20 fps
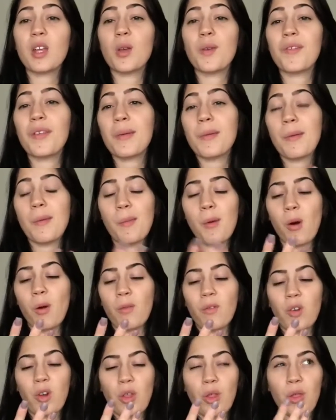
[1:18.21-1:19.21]
UVB
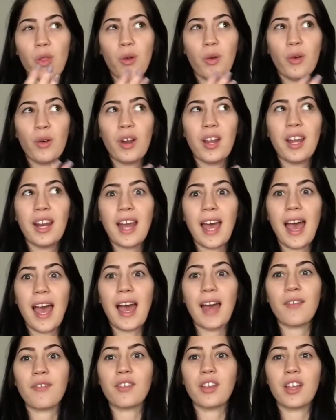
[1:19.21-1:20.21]
bulb for
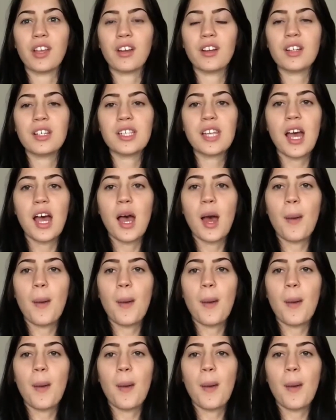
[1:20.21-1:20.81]
3.5 years,